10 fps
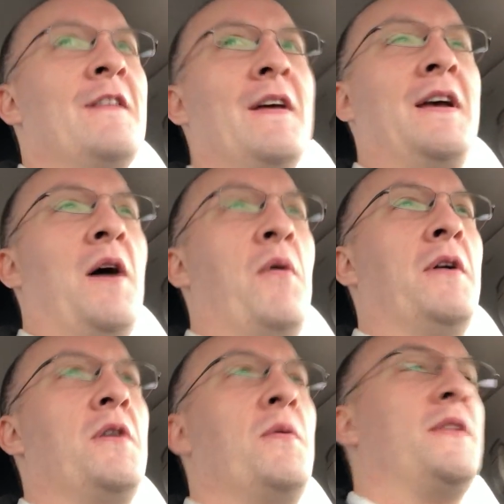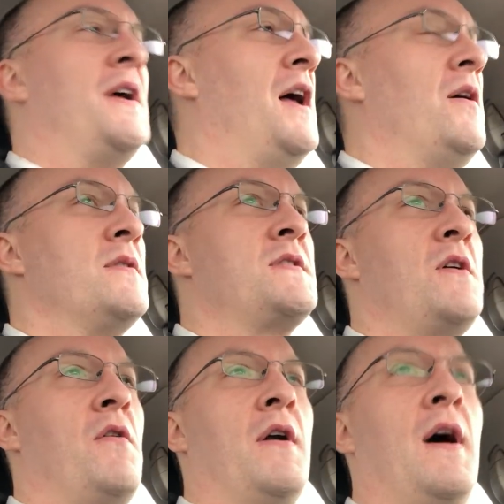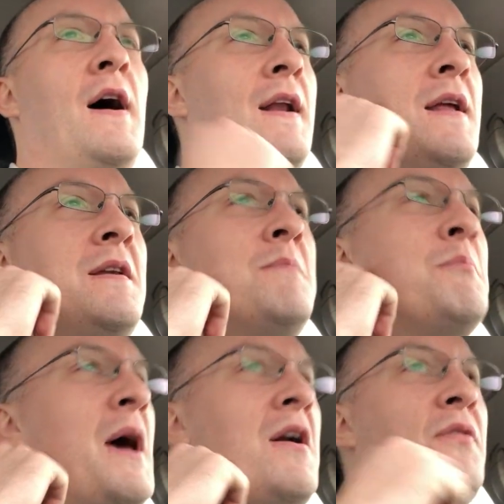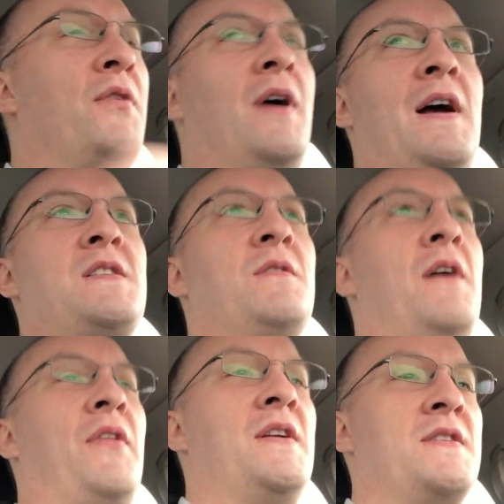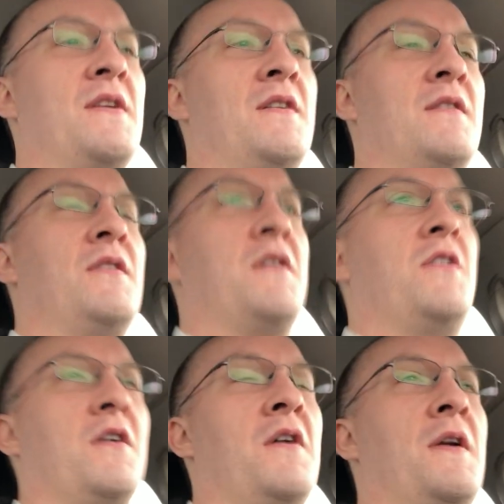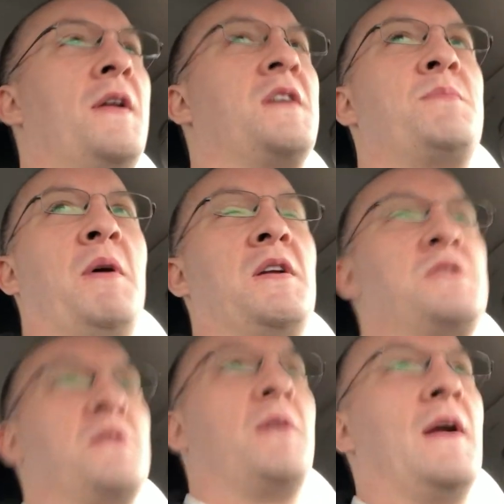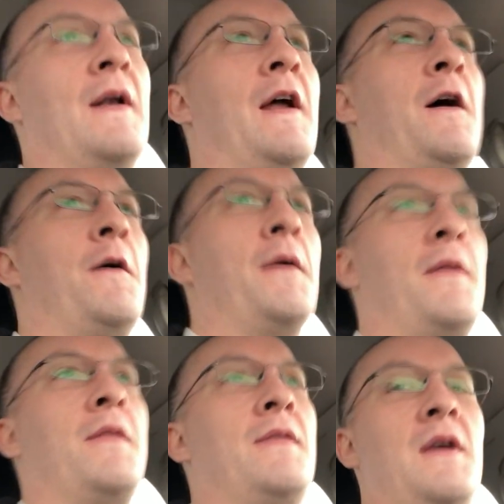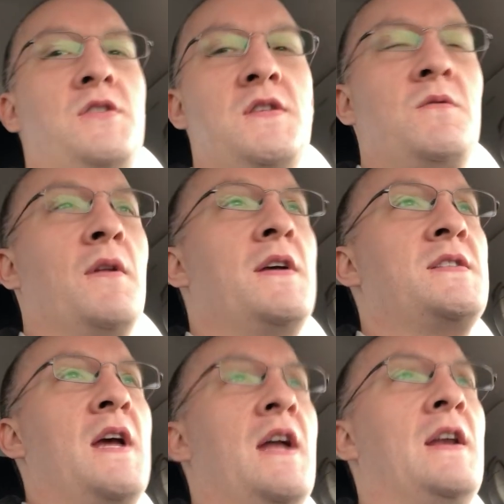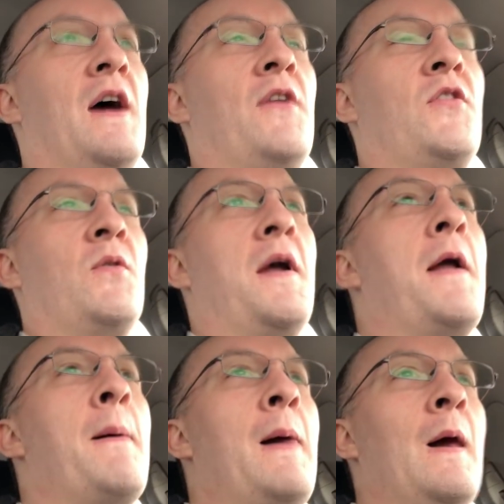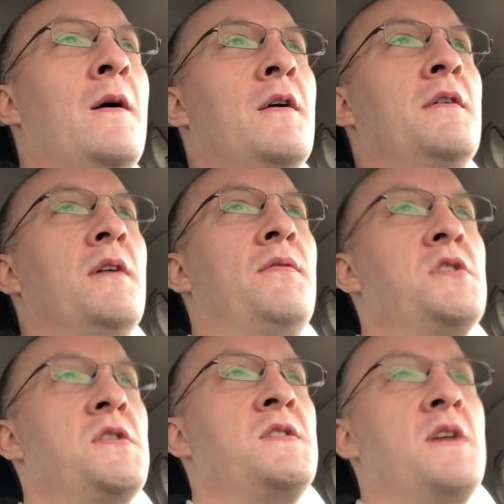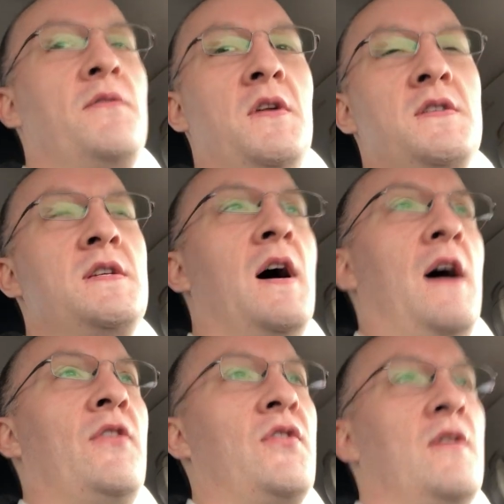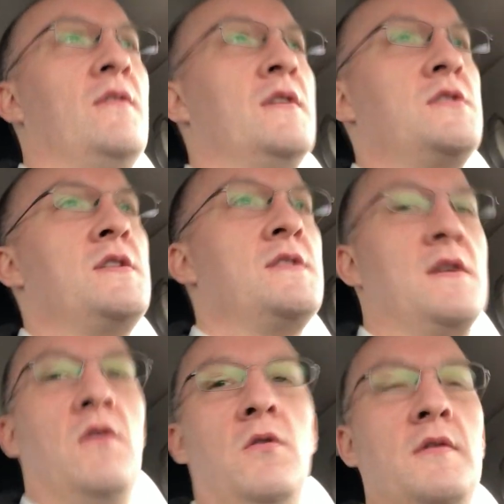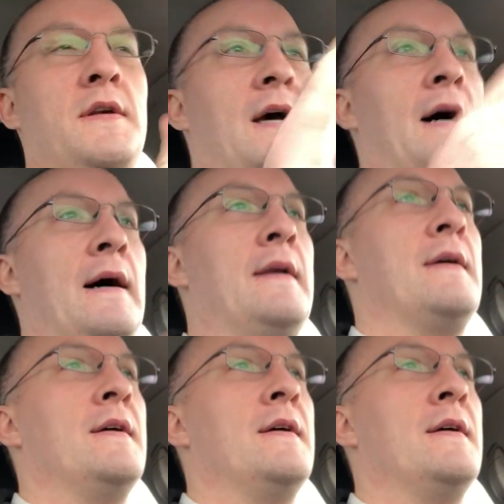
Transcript: Like, I wondered what the hell was going on in Battle for Azeroth. That's the current expansion right now. And they just released 8.3, Visions of N'Zoth, which is the old god.